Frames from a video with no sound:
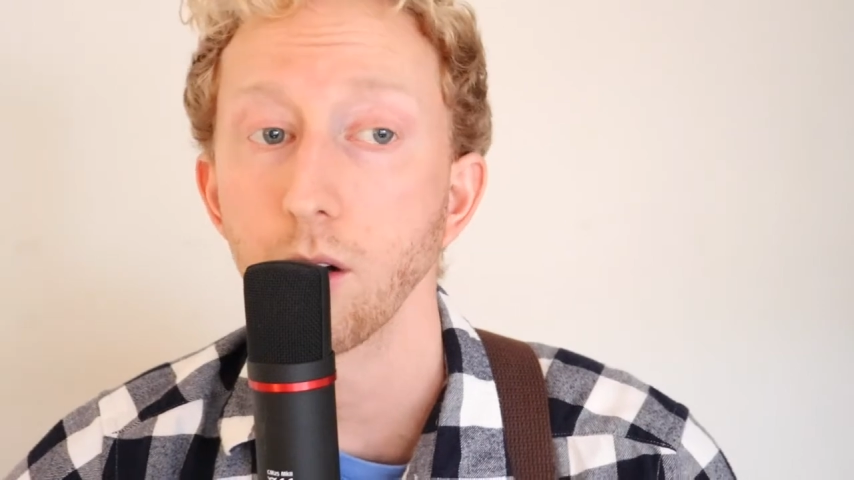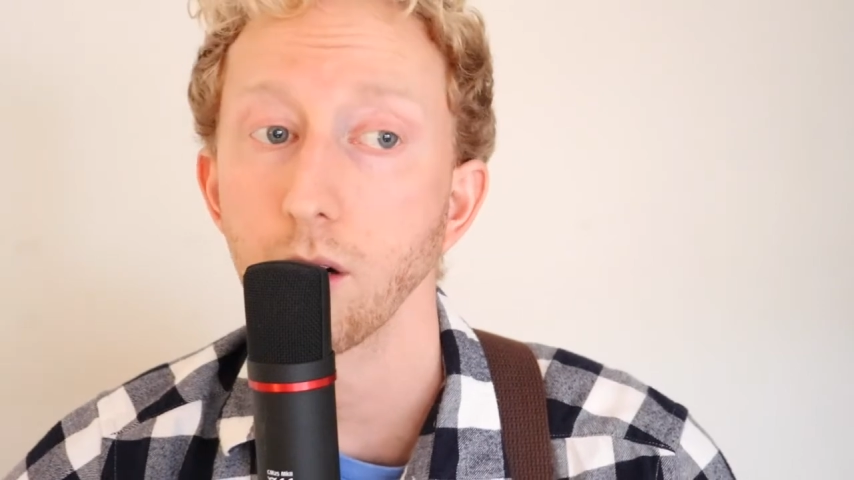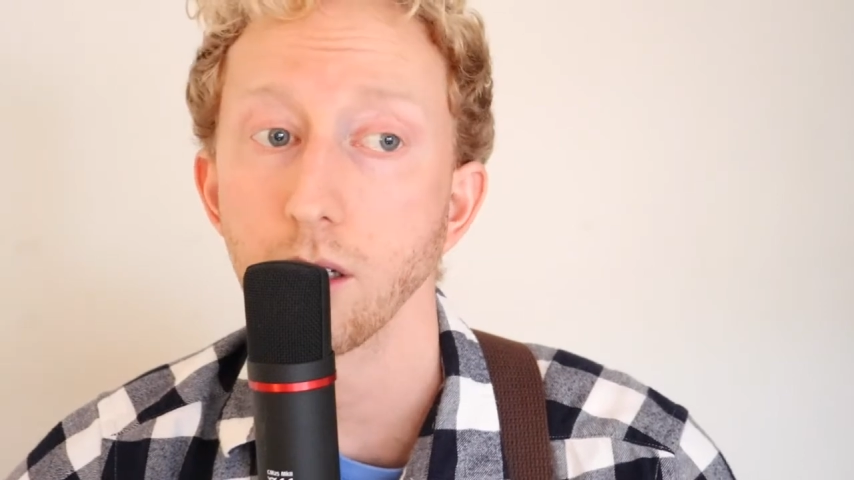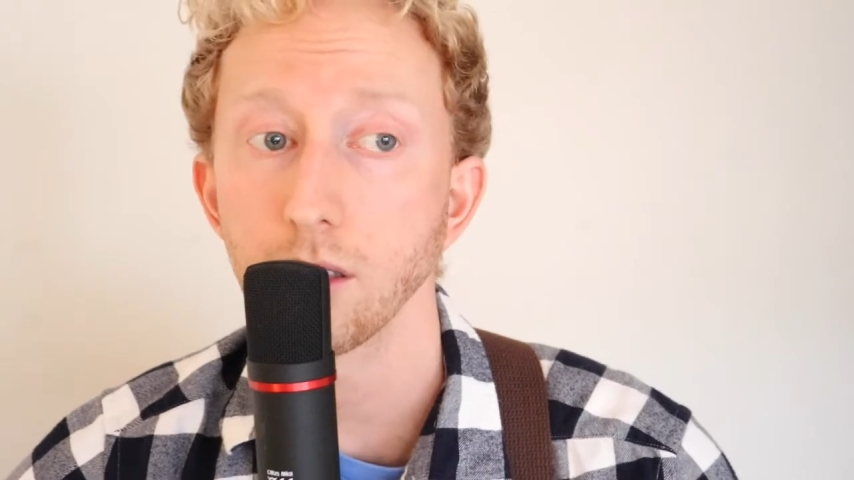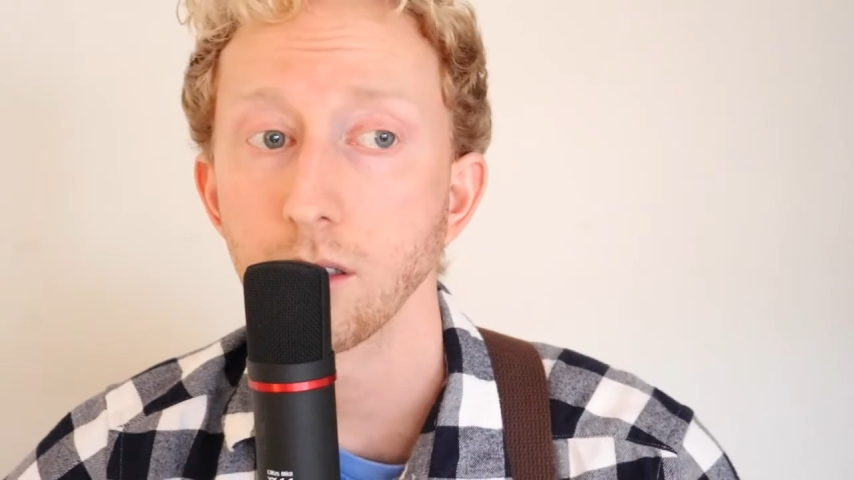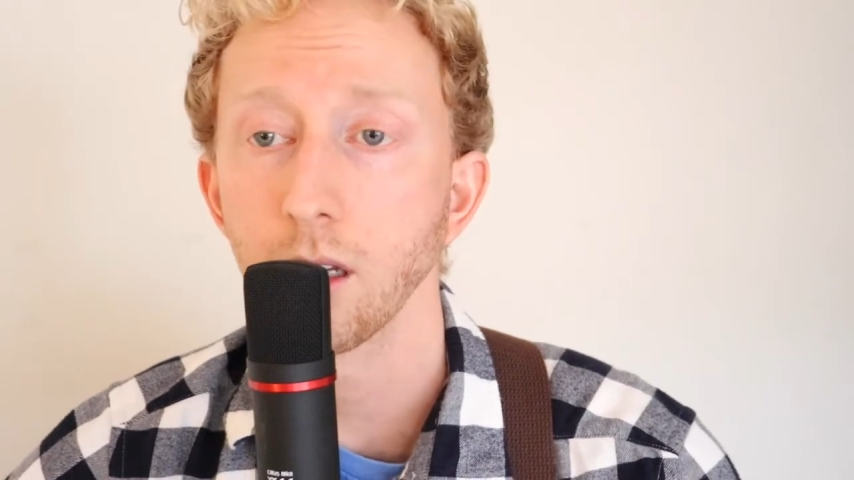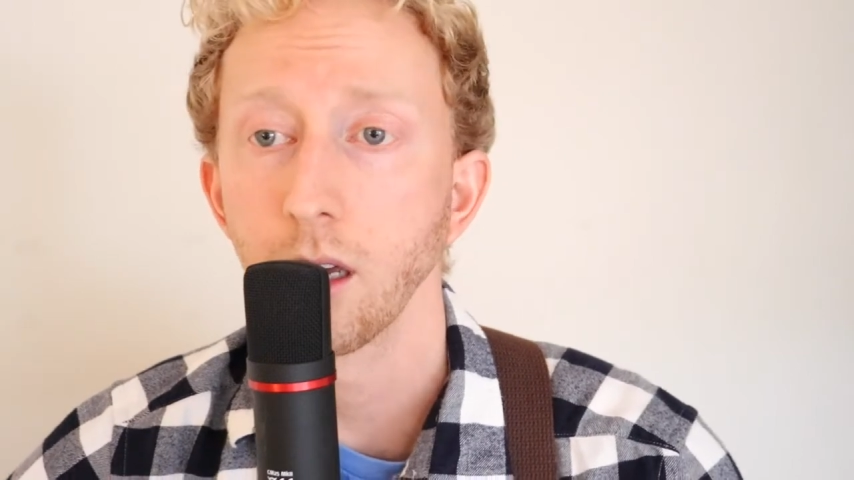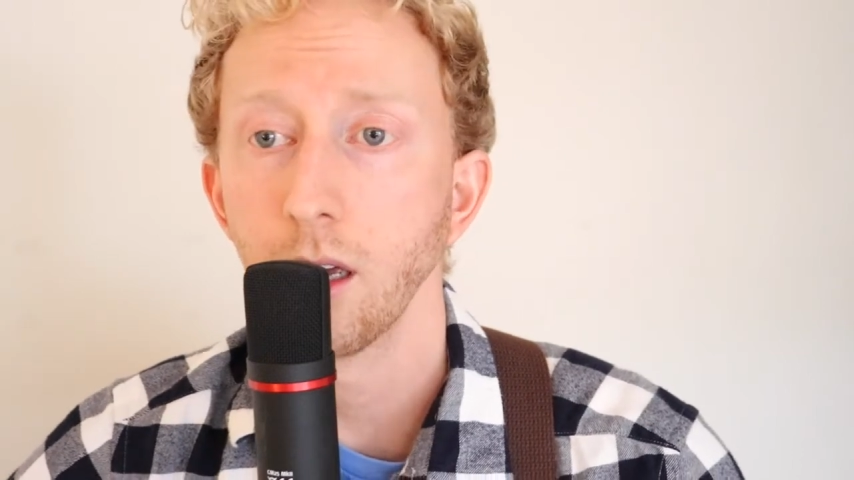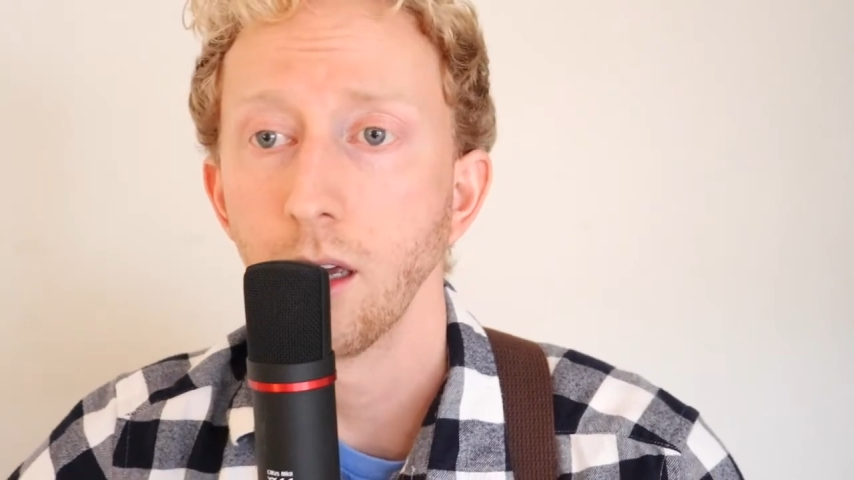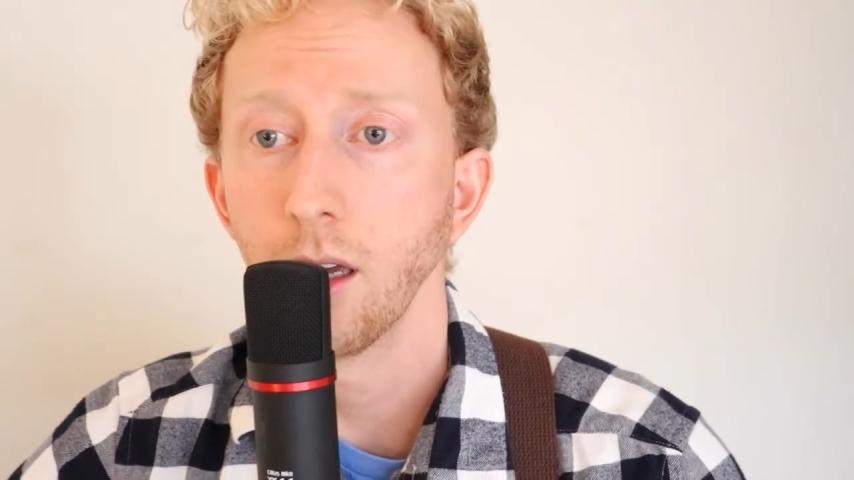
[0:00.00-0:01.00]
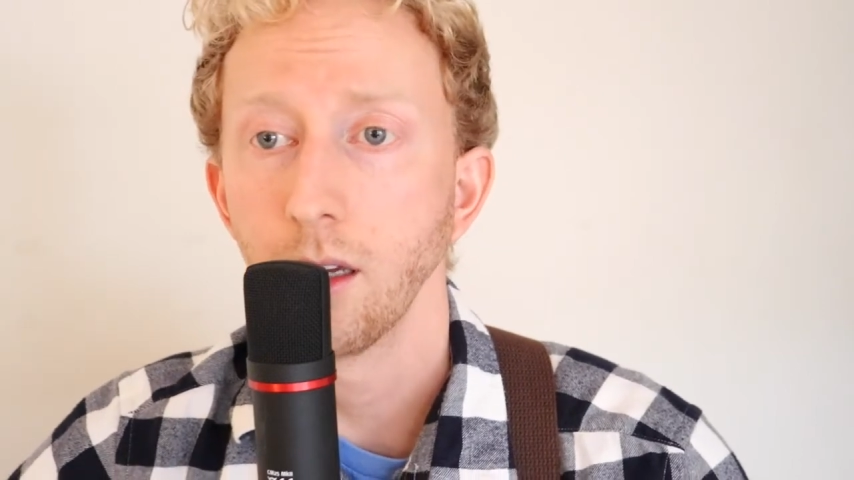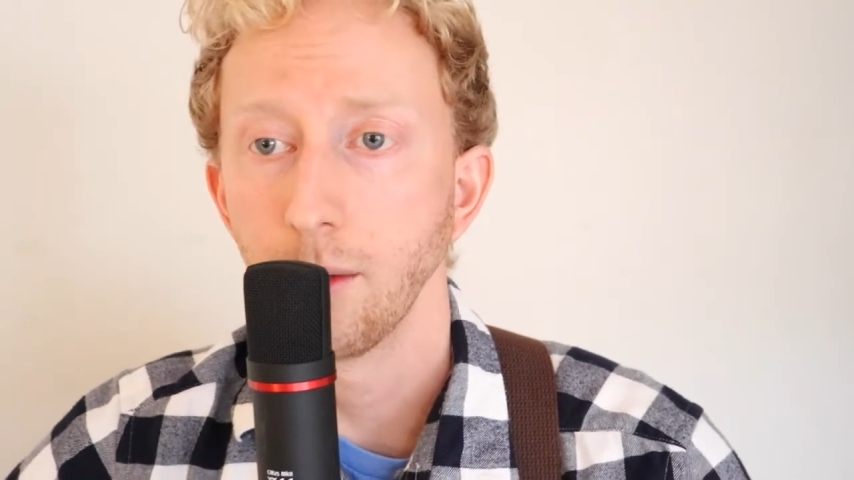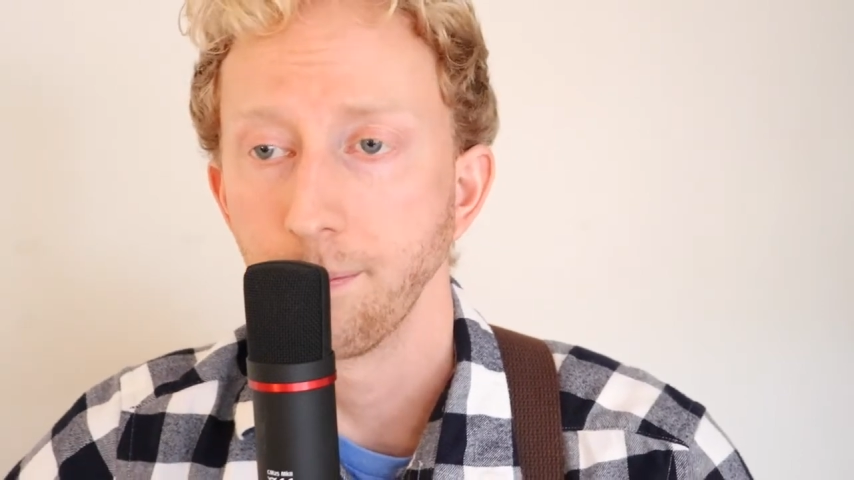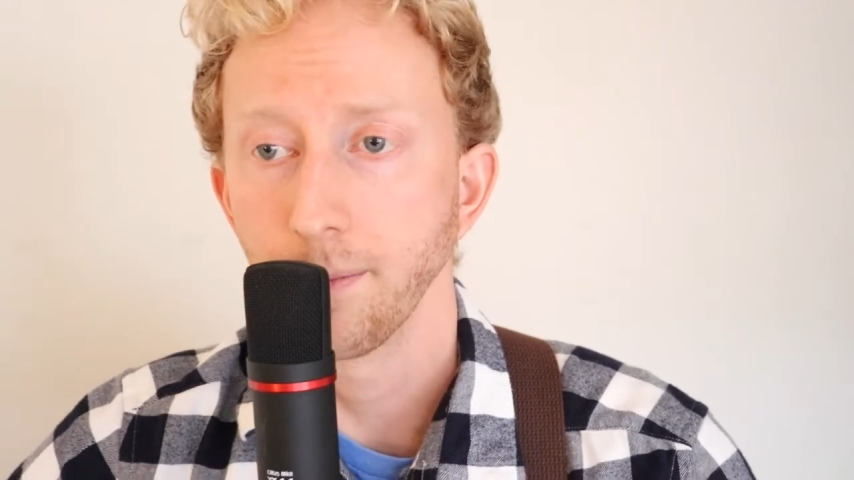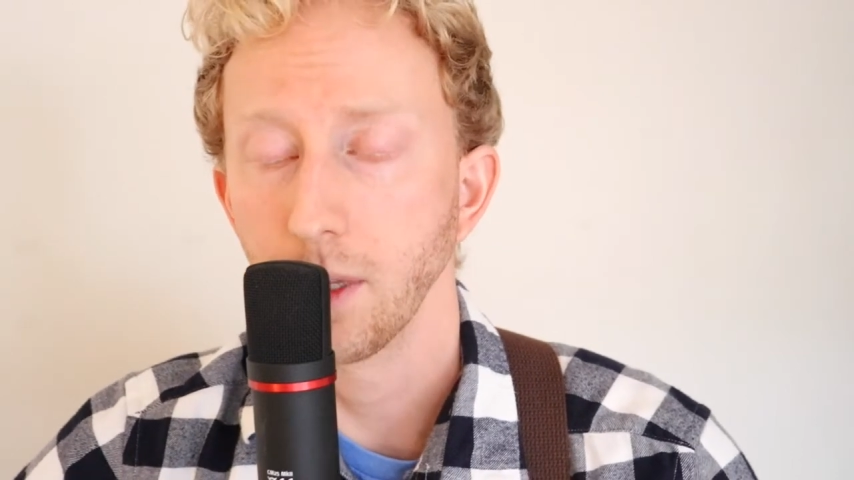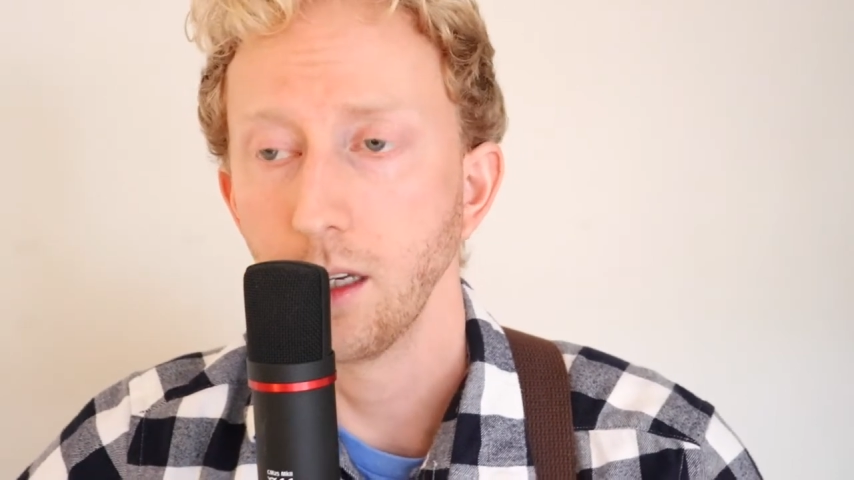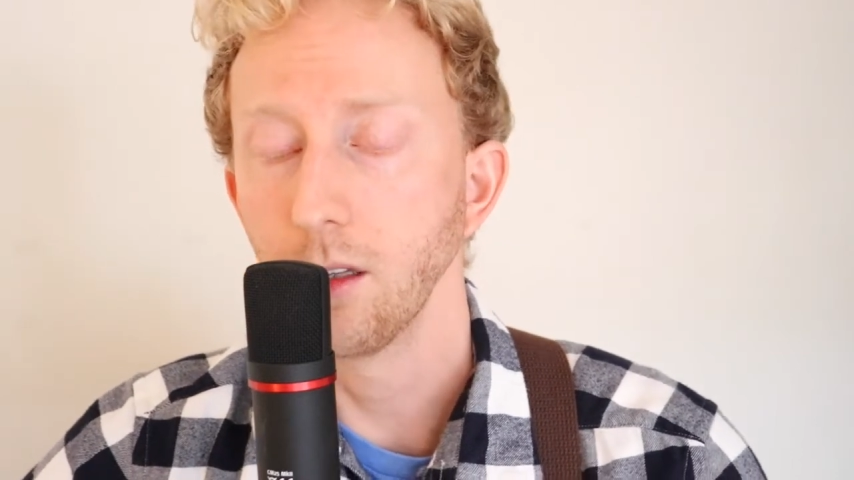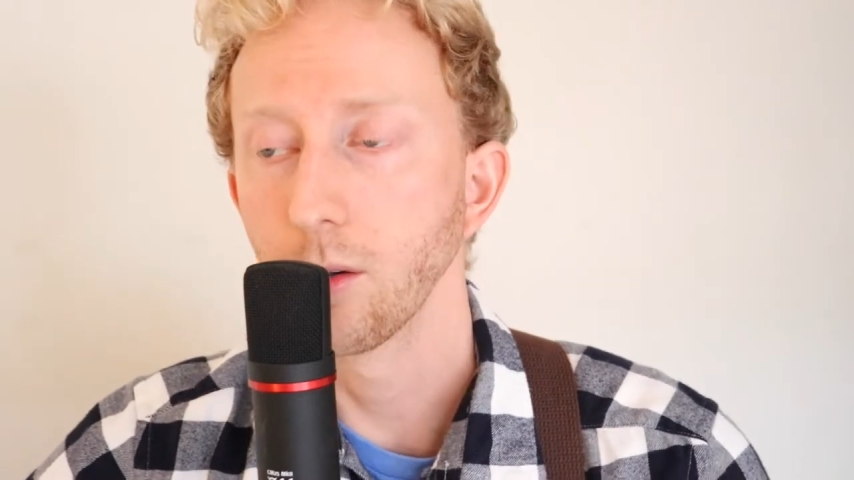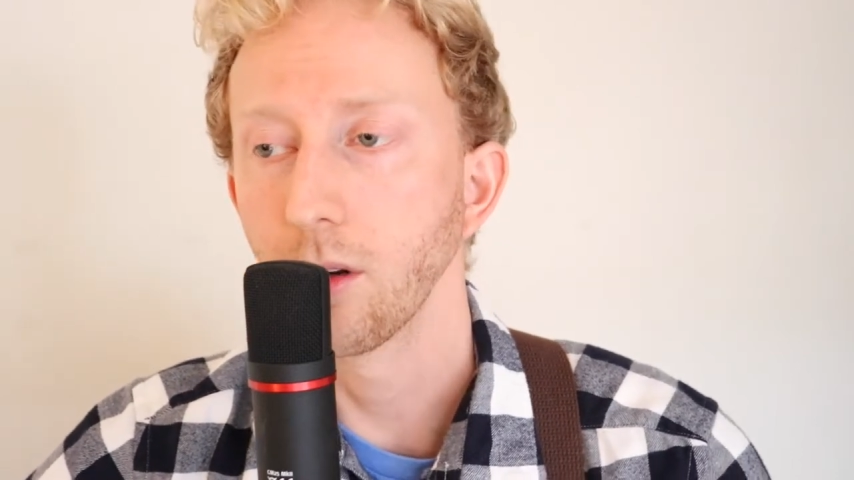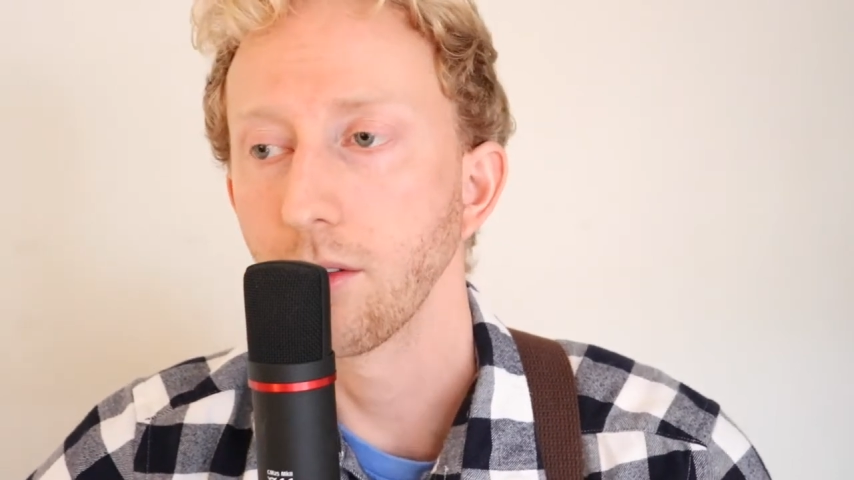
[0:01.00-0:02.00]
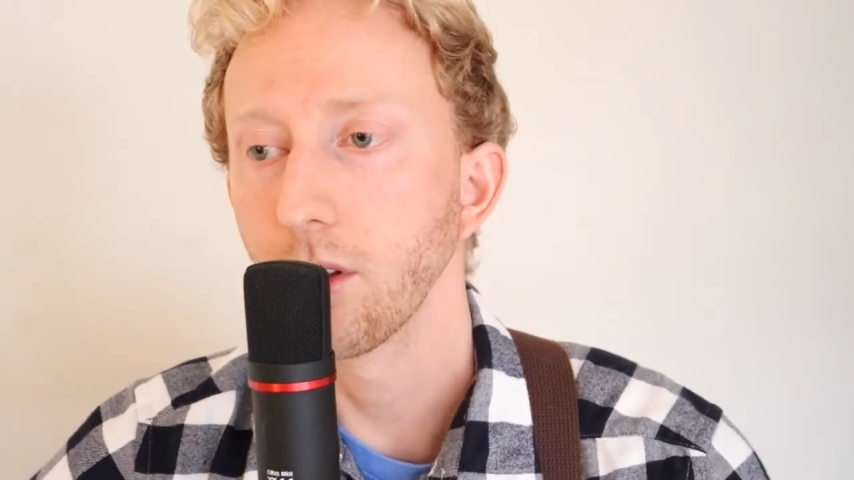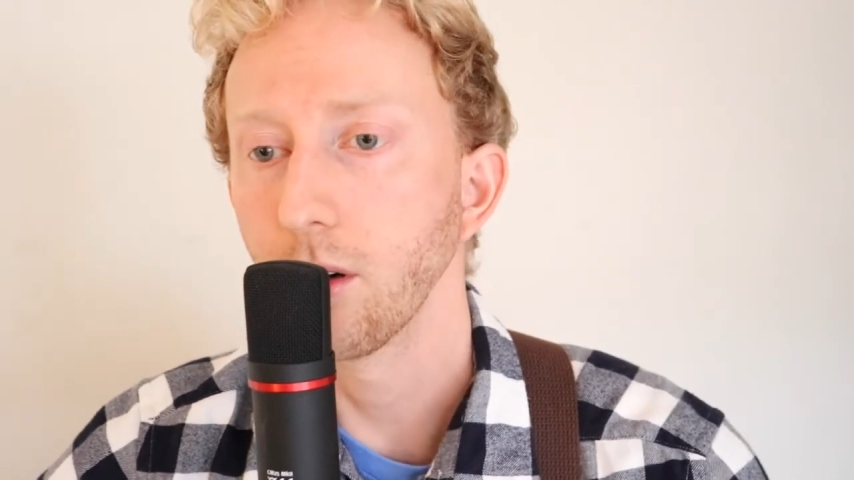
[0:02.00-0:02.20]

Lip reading: an Artist. Either one of